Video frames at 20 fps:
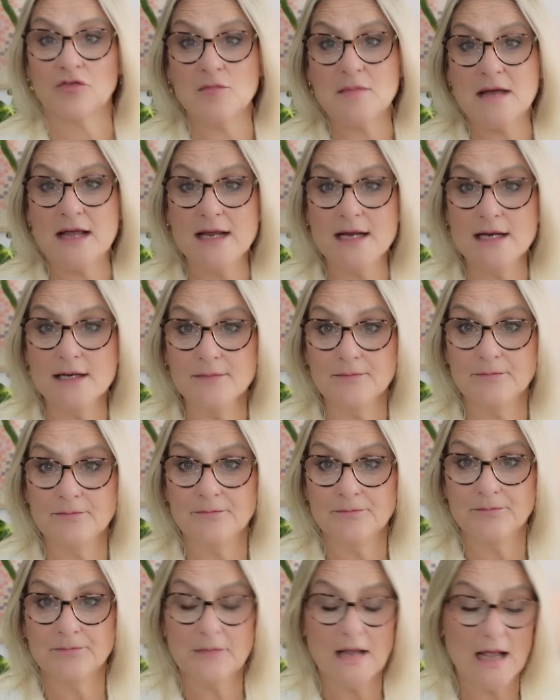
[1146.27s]
me,
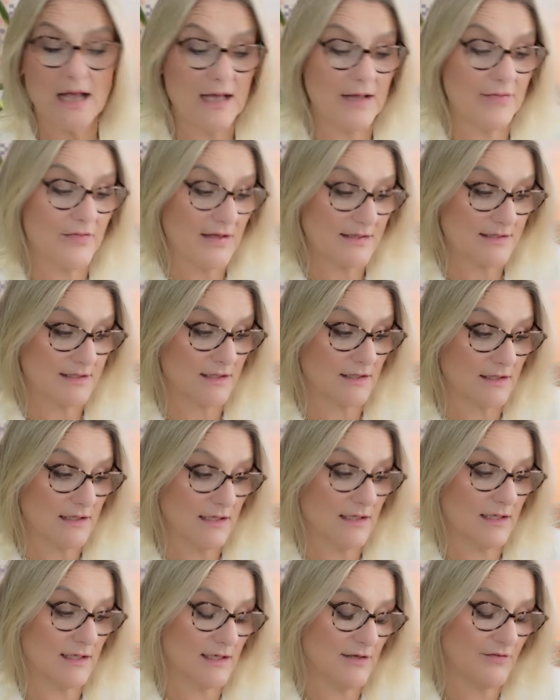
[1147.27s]
that's a
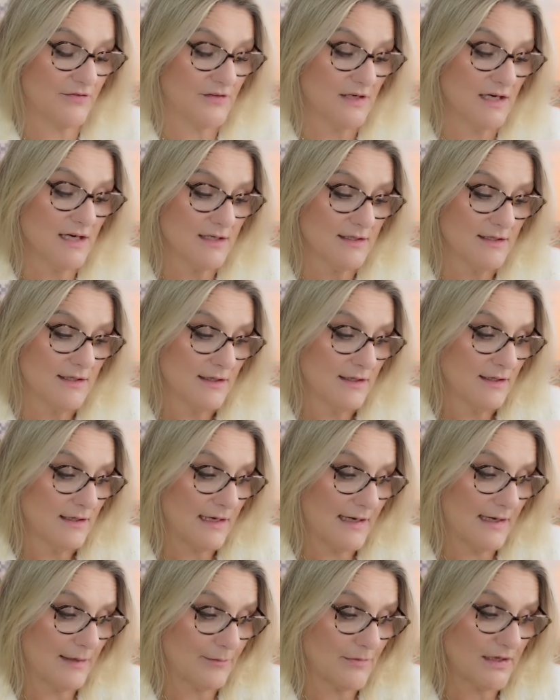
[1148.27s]
gift knit.
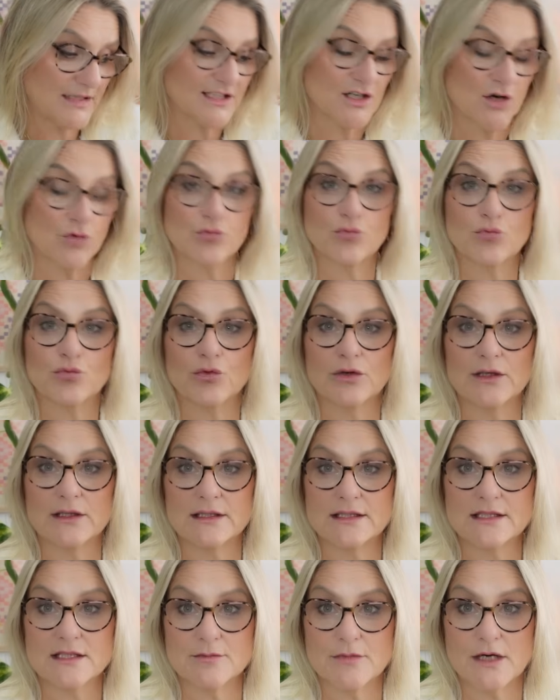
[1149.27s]
It's not
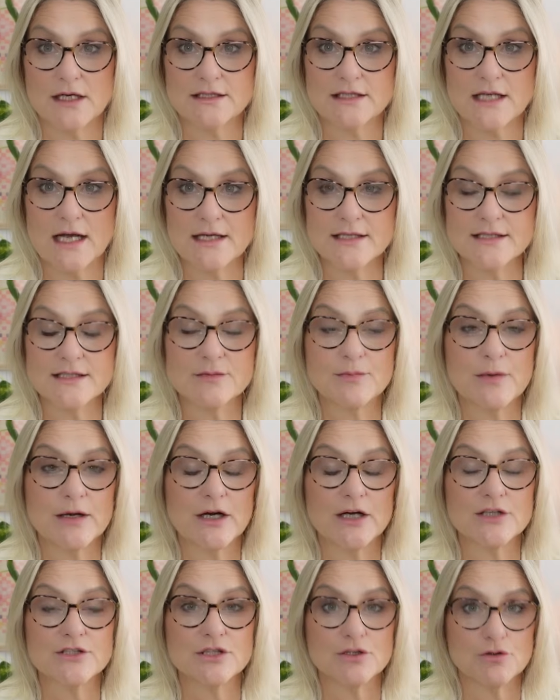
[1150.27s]
really to my taste, but
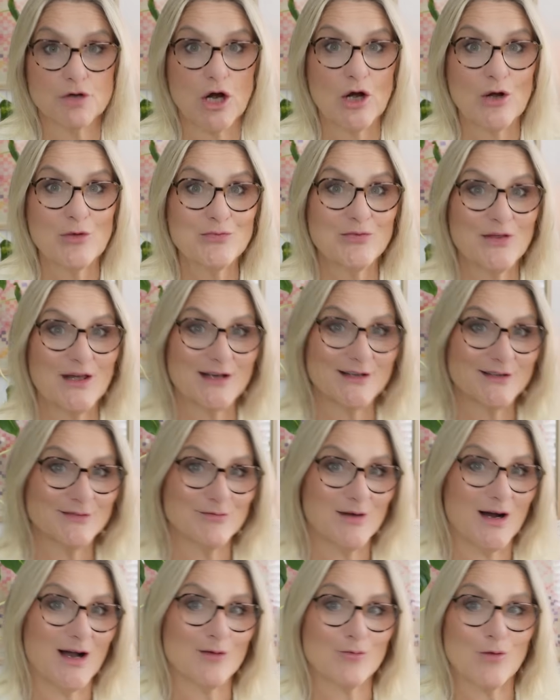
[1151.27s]
I do hope that
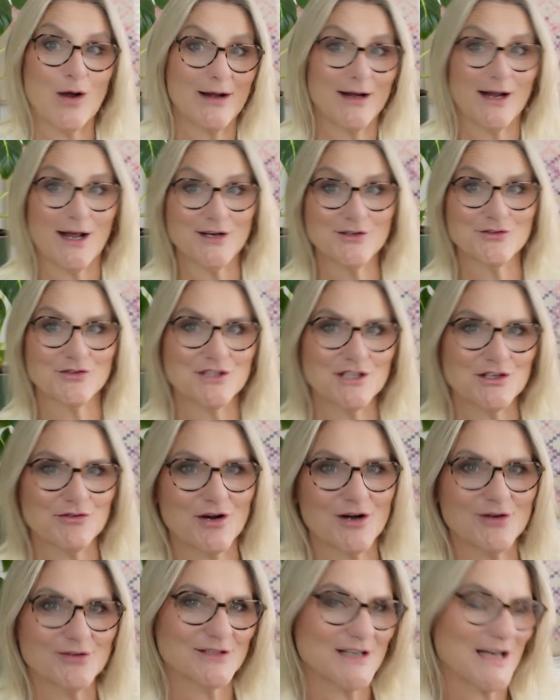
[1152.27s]
my
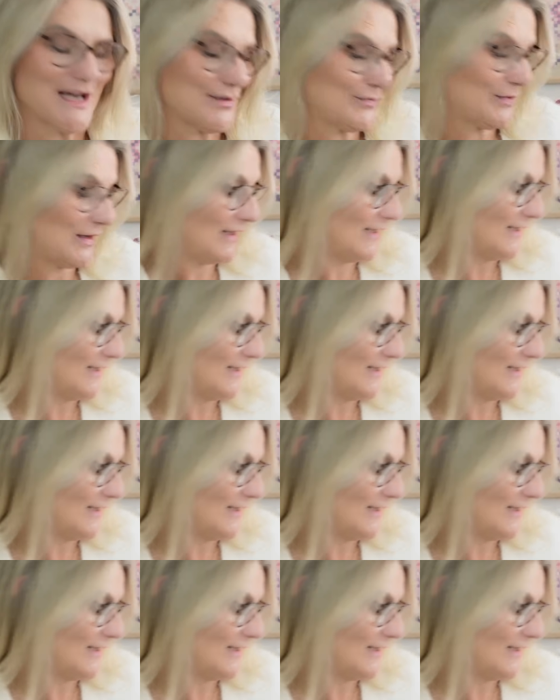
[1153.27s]
100-year-old neighbour